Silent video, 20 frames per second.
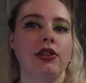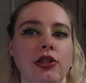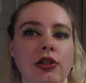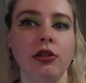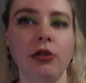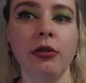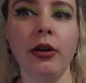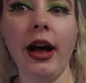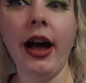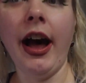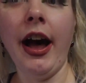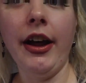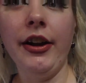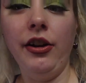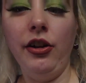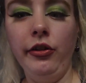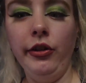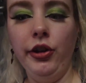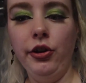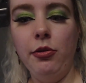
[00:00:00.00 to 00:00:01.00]
to add
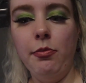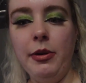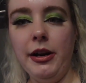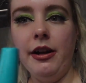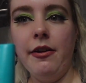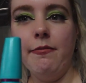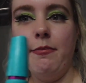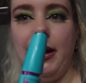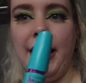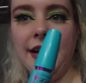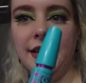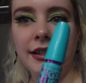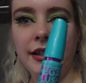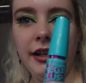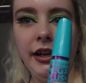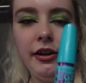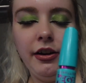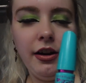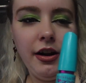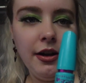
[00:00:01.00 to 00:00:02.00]
a little bit of
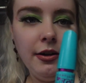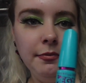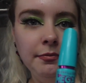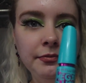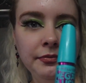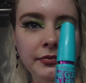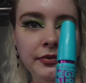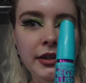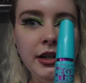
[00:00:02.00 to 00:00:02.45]
mascara